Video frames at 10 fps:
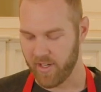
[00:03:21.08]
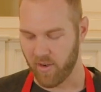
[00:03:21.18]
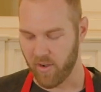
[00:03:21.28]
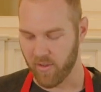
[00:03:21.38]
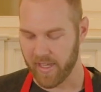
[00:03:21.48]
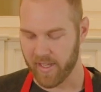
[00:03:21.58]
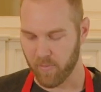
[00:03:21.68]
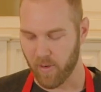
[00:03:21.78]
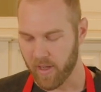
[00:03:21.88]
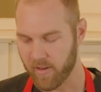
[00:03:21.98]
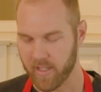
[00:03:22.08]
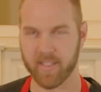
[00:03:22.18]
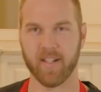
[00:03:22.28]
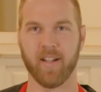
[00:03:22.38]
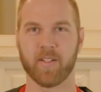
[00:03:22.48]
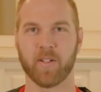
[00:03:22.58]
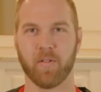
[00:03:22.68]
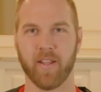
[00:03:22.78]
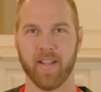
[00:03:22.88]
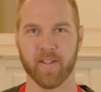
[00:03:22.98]
all that water that's at
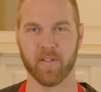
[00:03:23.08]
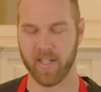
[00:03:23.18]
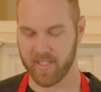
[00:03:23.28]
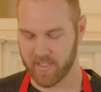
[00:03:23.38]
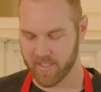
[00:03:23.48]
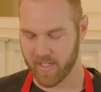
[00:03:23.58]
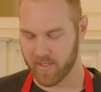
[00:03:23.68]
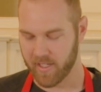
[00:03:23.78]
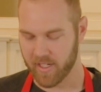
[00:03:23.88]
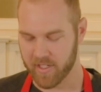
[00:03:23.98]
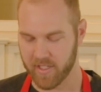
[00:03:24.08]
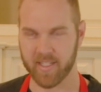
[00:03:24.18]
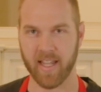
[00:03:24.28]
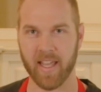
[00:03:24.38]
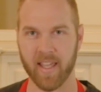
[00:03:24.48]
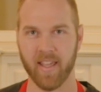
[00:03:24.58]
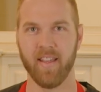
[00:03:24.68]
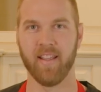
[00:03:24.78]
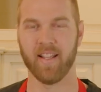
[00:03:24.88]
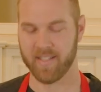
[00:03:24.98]
128 degrees is gonna touch the steak.
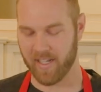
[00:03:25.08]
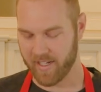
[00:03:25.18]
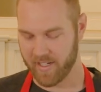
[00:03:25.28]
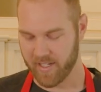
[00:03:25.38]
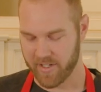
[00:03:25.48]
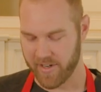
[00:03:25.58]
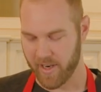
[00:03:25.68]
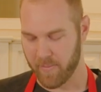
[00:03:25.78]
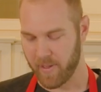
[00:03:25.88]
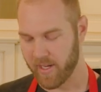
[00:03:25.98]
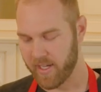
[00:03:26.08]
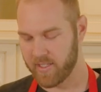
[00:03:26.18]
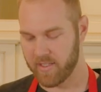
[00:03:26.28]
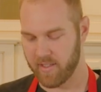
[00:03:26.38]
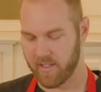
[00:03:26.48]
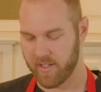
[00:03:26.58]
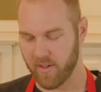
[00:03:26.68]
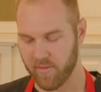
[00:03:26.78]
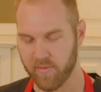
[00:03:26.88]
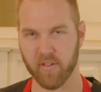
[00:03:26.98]
It's not gonna touch air pockets that
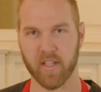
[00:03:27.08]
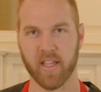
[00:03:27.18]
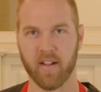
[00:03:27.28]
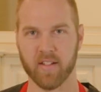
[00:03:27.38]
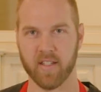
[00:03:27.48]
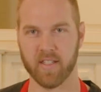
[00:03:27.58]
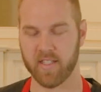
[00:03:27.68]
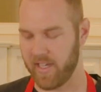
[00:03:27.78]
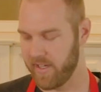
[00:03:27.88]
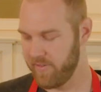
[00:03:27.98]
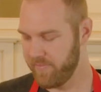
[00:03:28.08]
don't fully get onto the steak.